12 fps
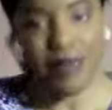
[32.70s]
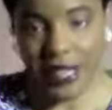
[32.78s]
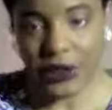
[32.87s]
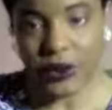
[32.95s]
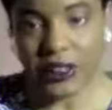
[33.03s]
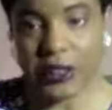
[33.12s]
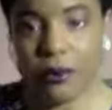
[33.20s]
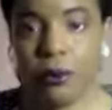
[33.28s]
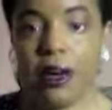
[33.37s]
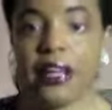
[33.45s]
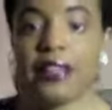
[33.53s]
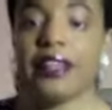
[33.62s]
Hair
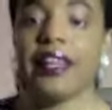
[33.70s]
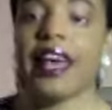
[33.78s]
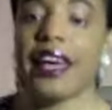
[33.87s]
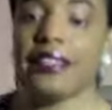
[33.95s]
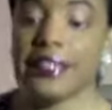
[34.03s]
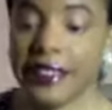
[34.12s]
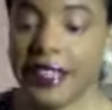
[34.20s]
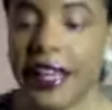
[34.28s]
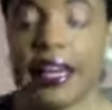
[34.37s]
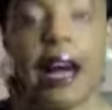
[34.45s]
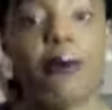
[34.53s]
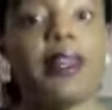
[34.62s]
21, and
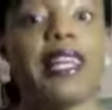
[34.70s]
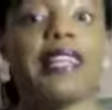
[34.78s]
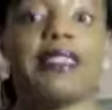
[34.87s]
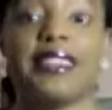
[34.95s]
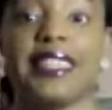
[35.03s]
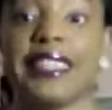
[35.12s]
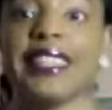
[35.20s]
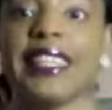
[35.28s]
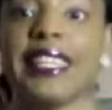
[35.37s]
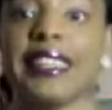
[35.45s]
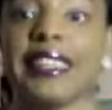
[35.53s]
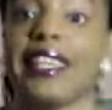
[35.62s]
today I would like to
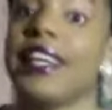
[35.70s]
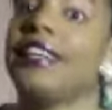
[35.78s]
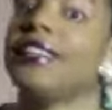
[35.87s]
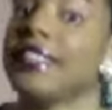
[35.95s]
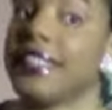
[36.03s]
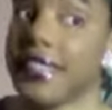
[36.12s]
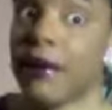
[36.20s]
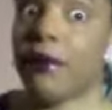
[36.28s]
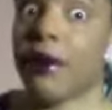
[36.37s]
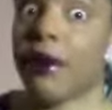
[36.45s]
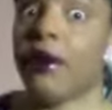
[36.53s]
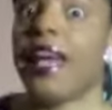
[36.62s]
discuss the
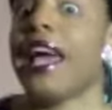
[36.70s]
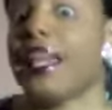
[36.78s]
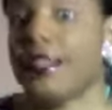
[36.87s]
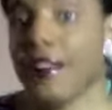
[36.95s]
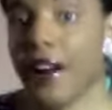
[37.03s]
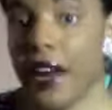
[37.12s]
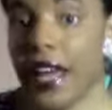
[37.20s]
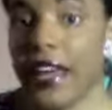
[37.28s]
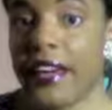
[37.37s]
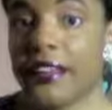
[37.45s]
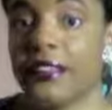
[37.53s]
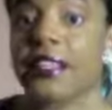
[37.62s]
summer and our
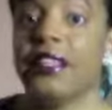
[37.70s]
hair.